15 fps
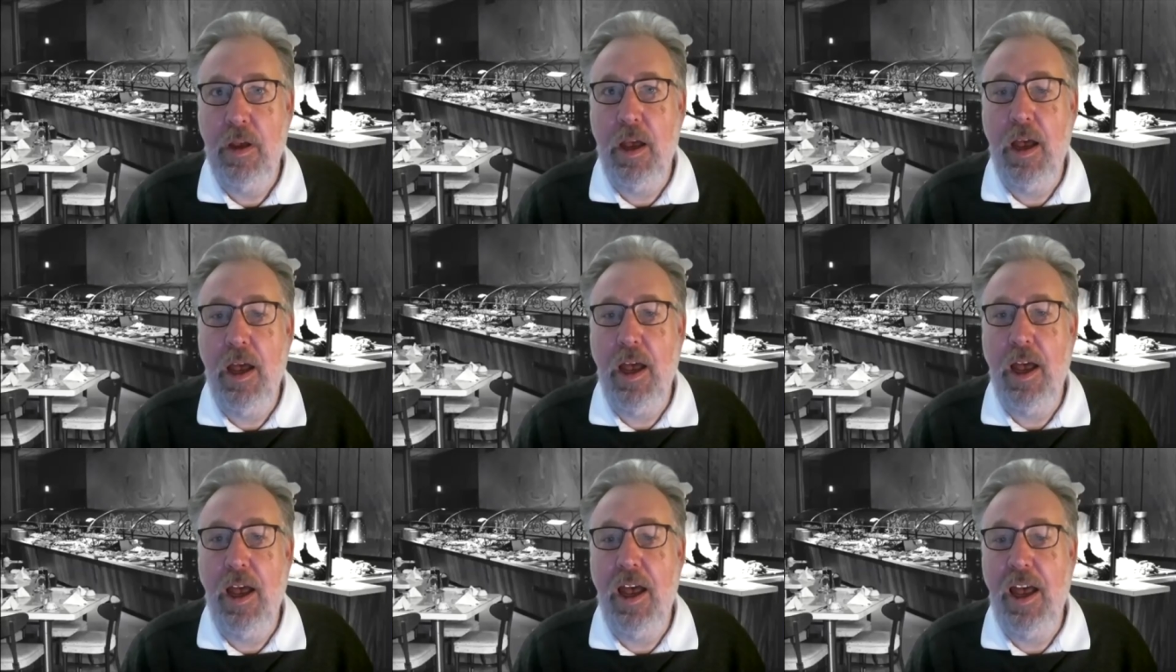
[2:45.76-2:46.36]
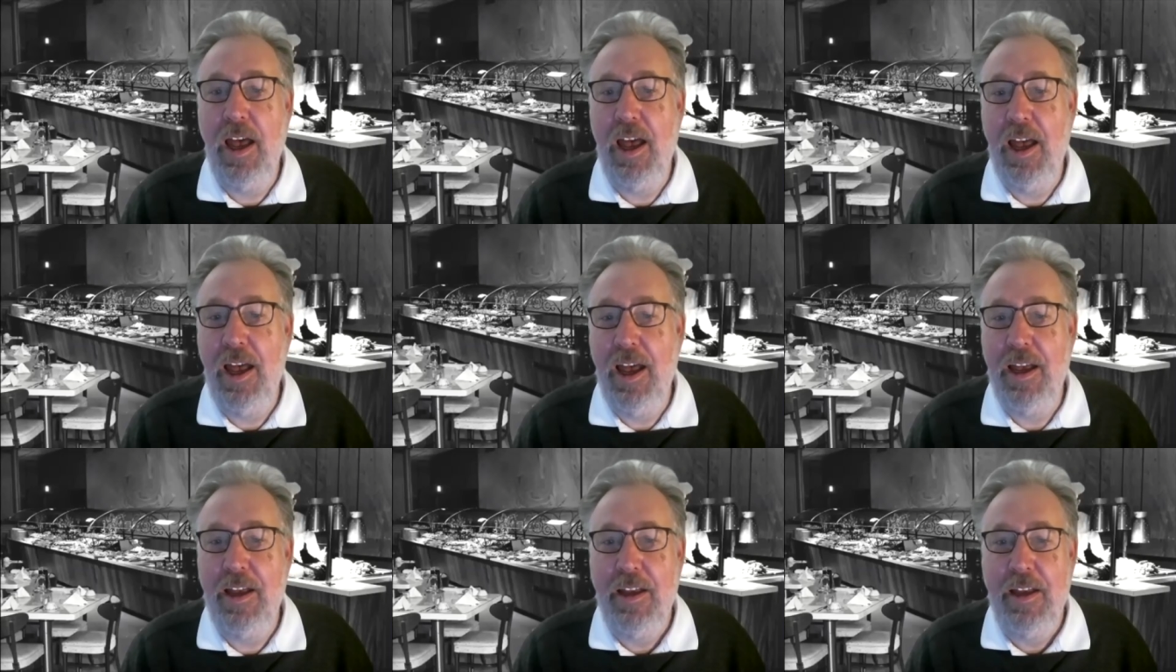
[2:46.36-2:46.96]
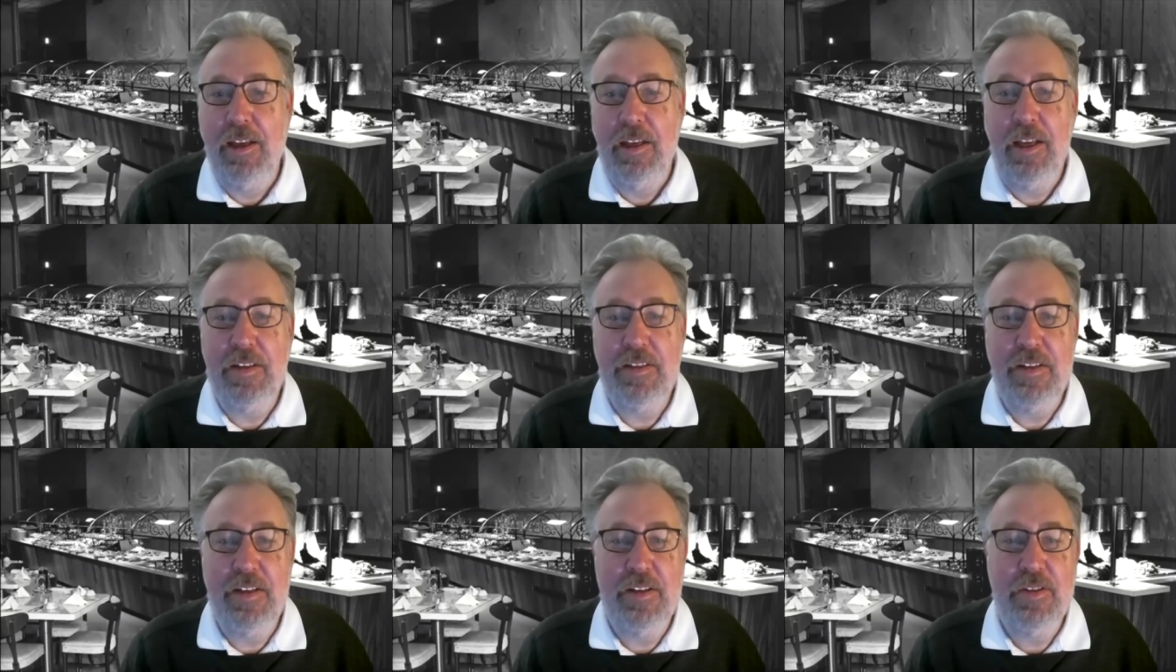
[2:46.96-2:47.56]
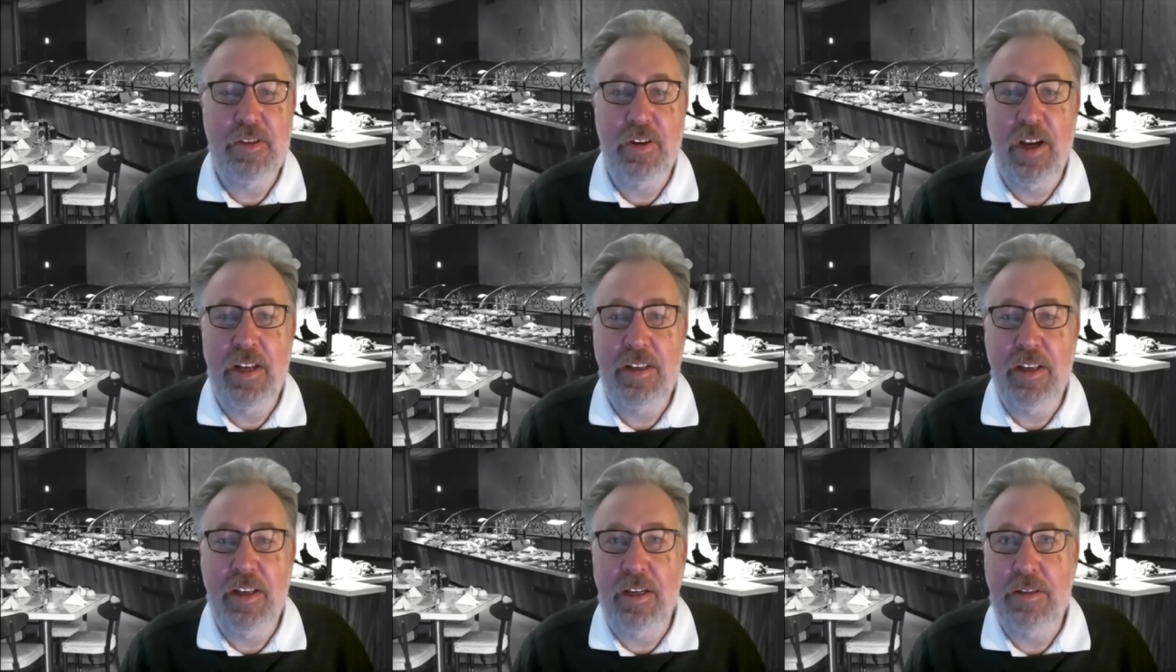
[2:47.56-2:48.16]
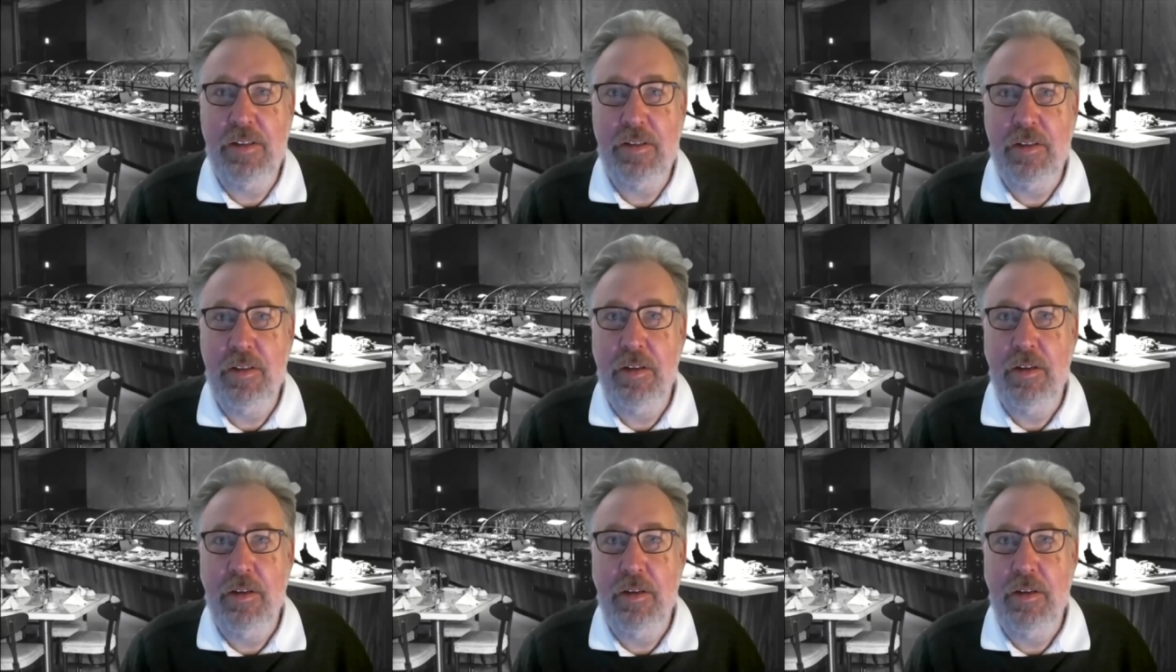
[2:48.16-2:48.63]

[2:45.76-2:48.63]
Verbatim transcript: yeah, send us your ideas.